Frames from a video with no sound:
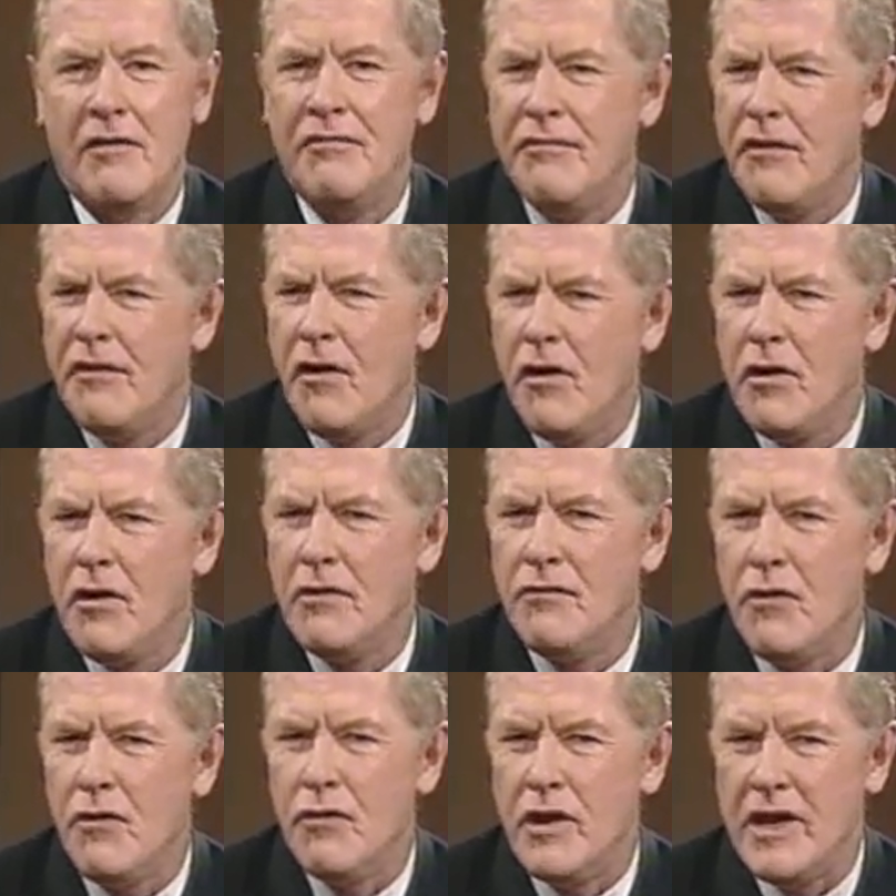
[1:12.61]
a
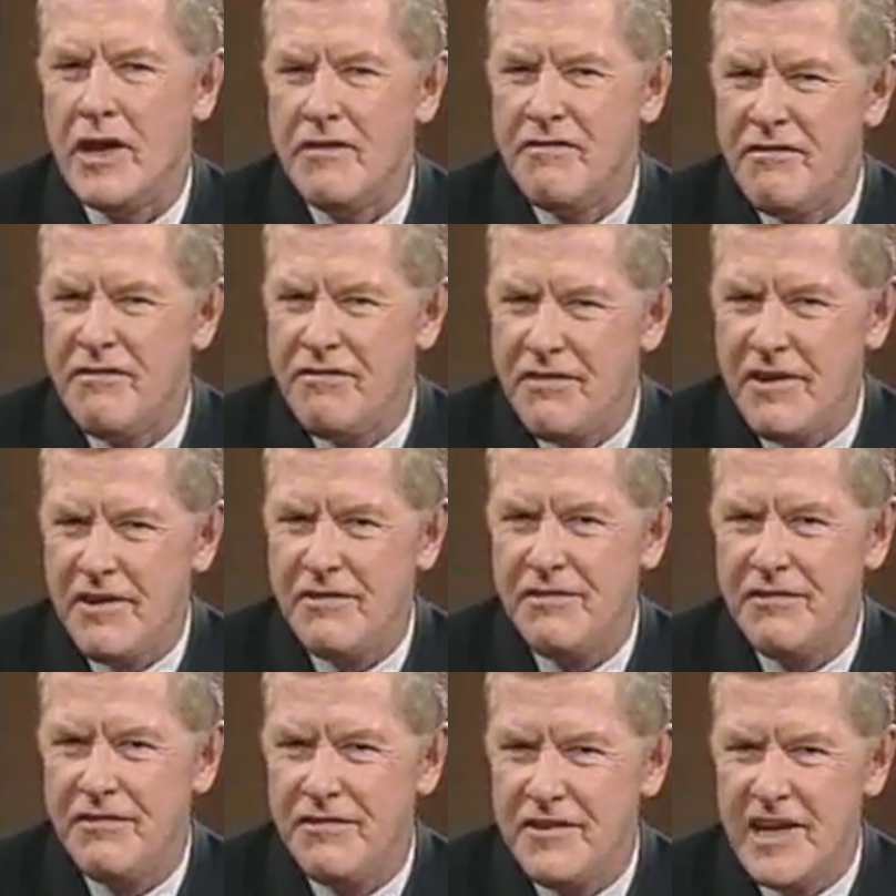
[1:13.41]
fall of only
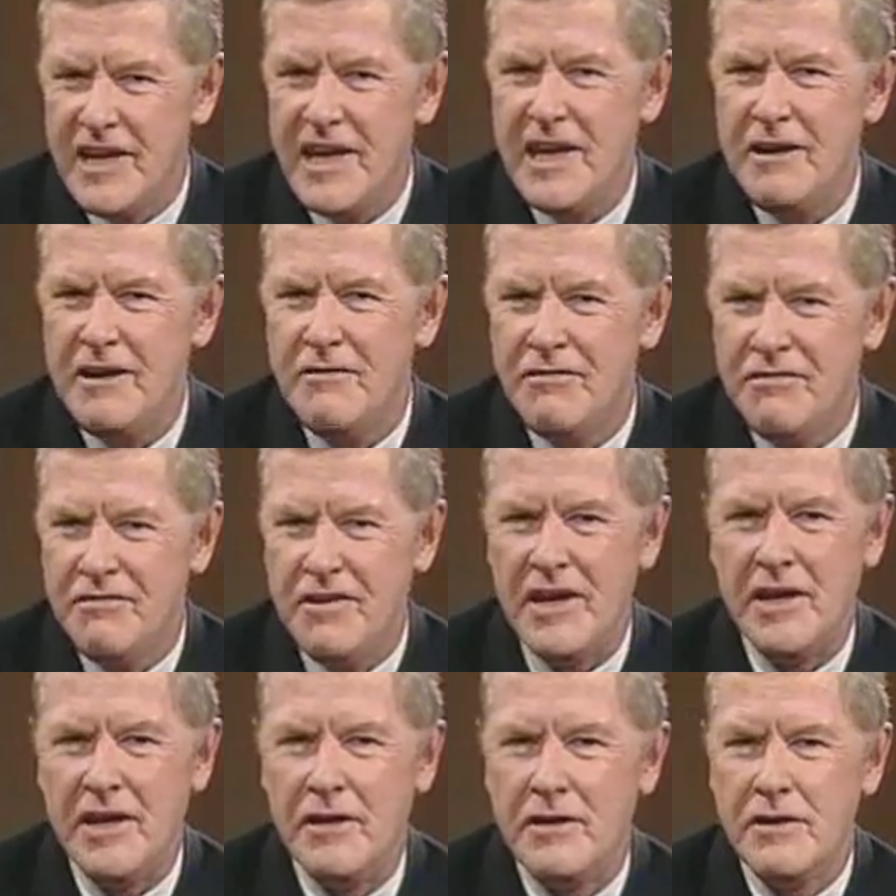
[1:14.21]
15
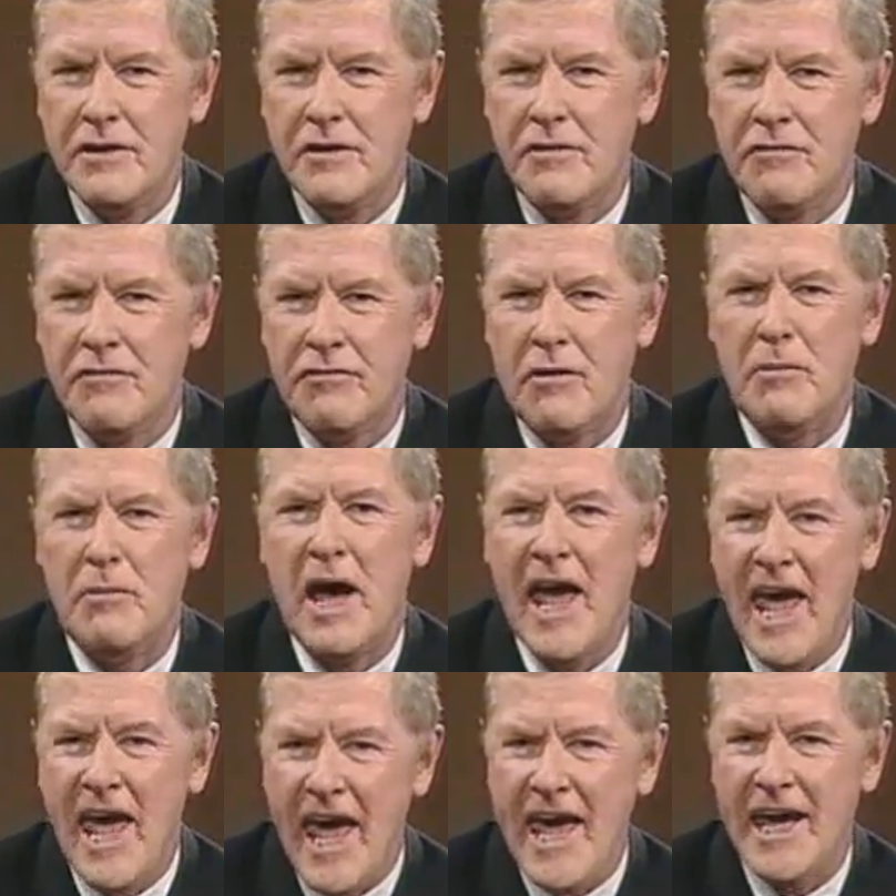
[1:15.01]
feet
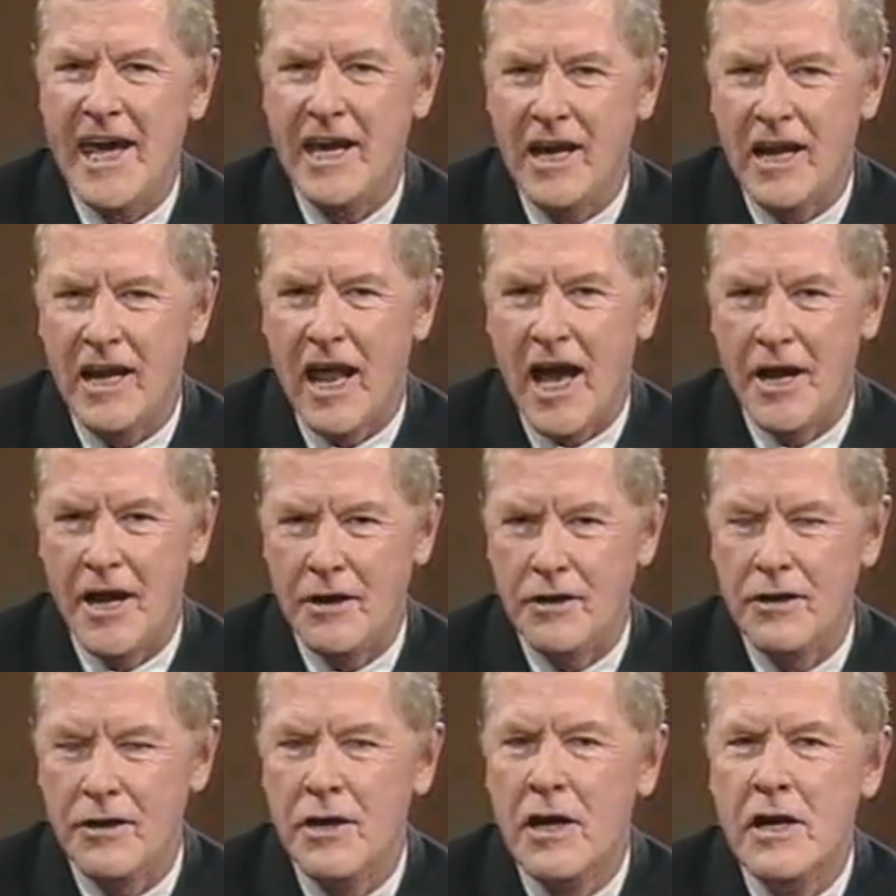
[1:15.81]
from a hang
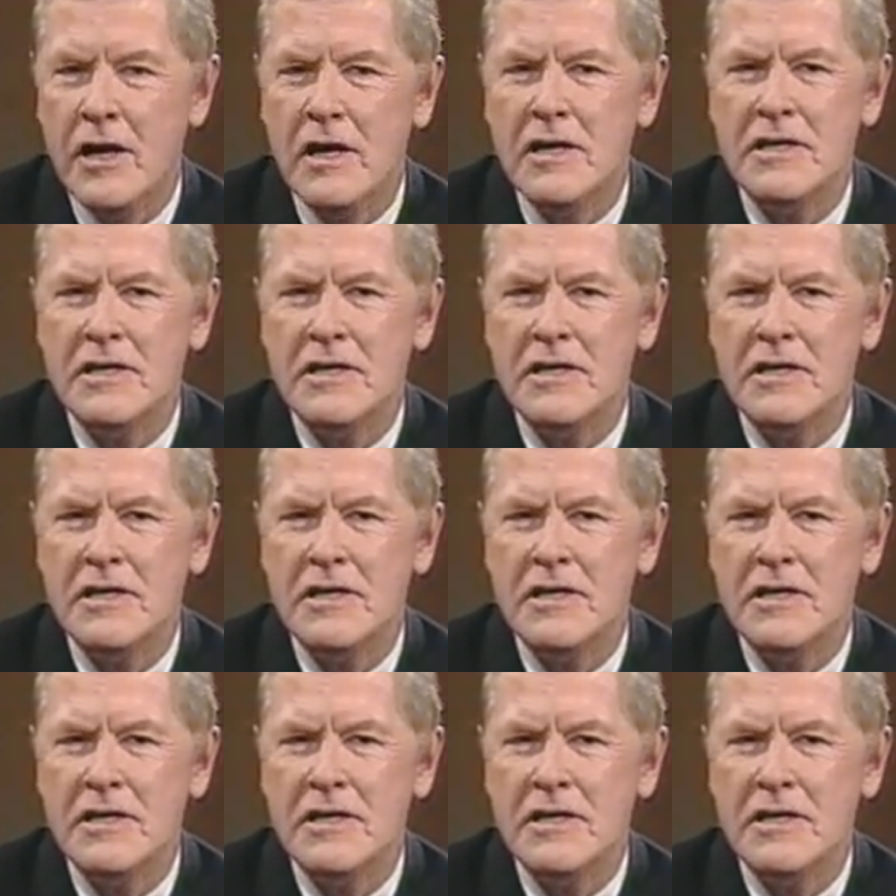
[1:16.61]
glider